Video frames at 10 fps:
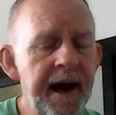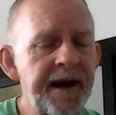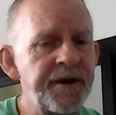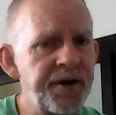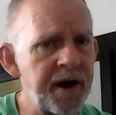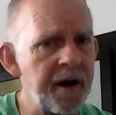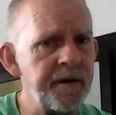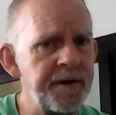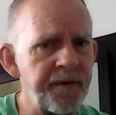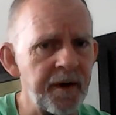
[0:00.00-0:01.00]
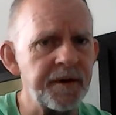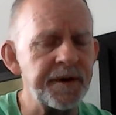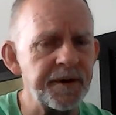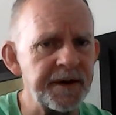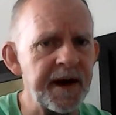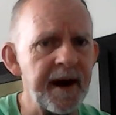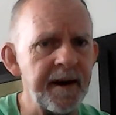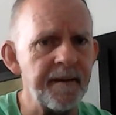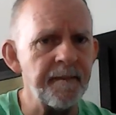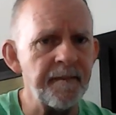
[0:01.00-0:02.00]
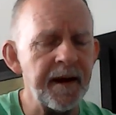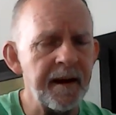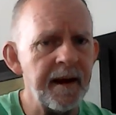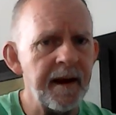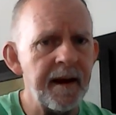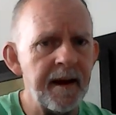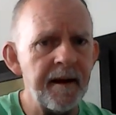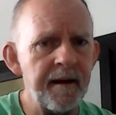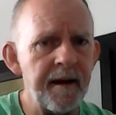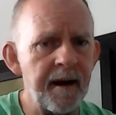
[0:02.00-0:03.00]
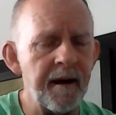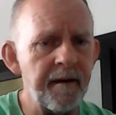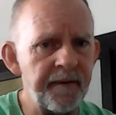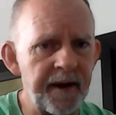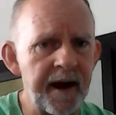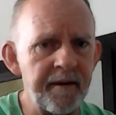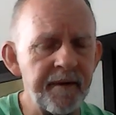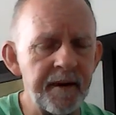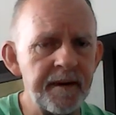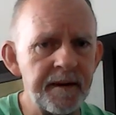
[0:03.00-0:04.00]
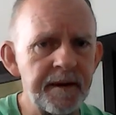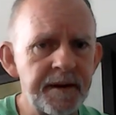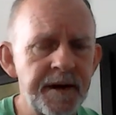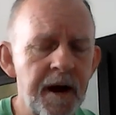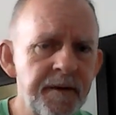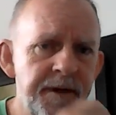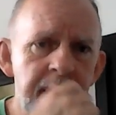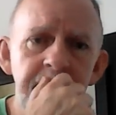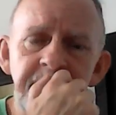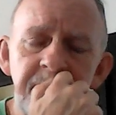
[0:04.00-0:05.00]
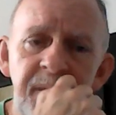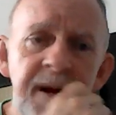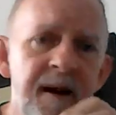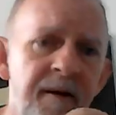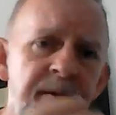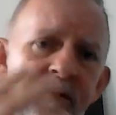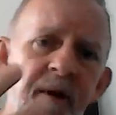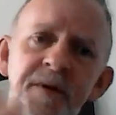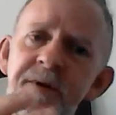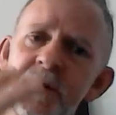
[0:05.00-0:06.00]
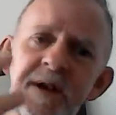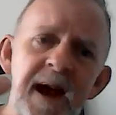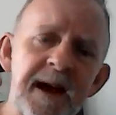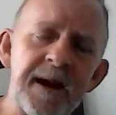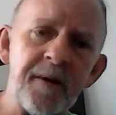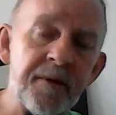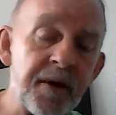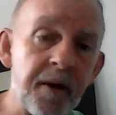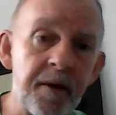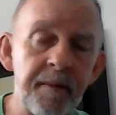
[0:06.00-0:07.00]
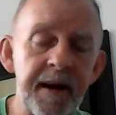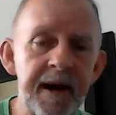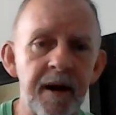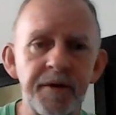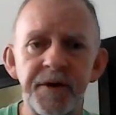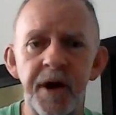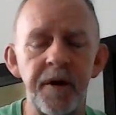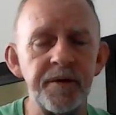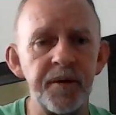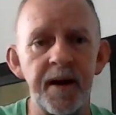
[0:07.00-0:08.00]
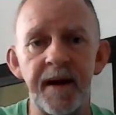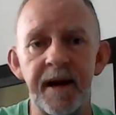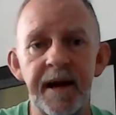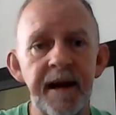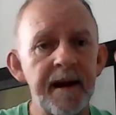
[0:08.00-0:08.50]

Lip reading: he's Joe's first or second favorite. Joe, first or second or third, because Joe's really,